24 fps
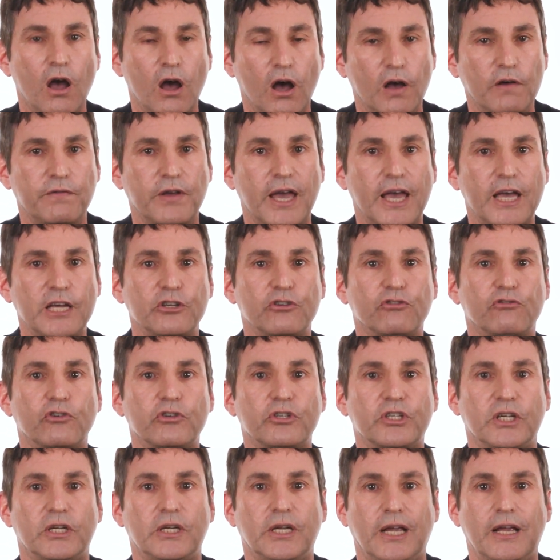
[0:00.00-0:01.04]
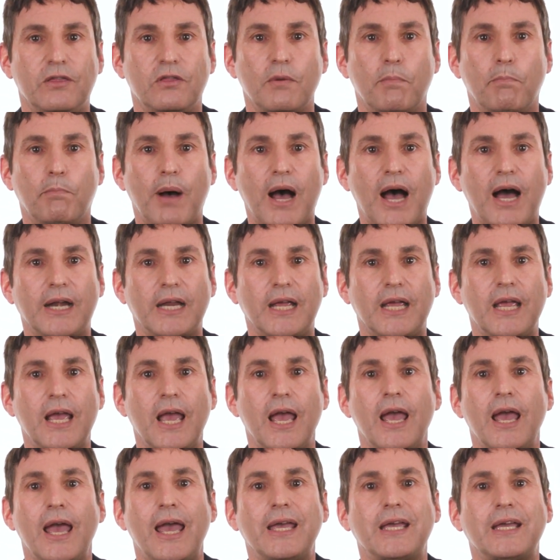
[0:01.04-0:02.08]
of estrogen in the body
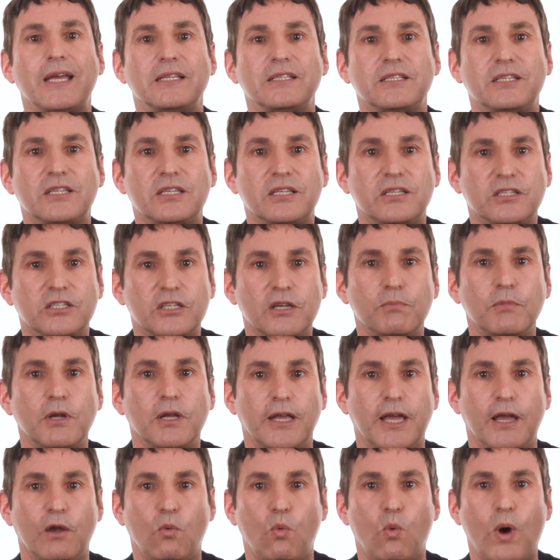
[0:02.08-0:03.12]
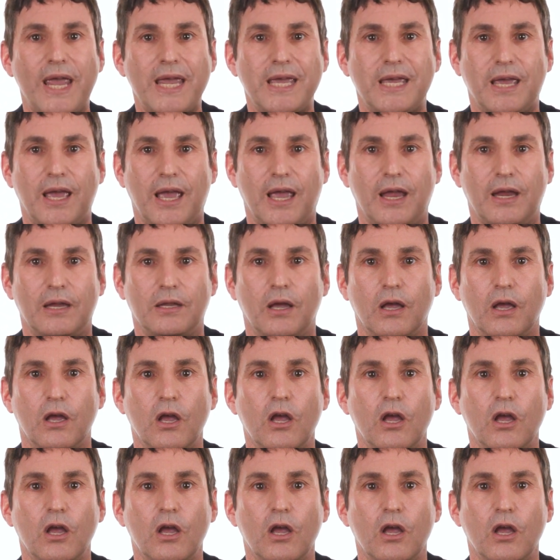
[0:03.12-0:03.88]
and can stimulate weight gain.